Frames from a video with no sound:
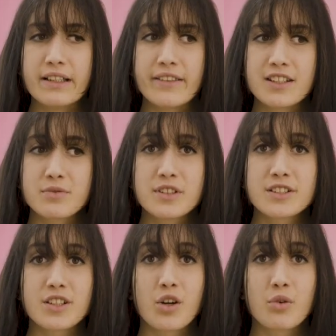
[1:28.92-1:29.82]
This
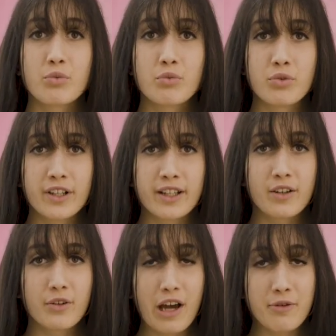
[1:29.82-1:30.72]
was a
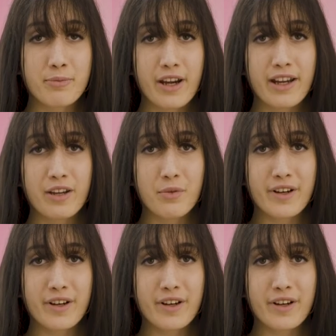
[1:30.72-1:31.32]
really groundbreaking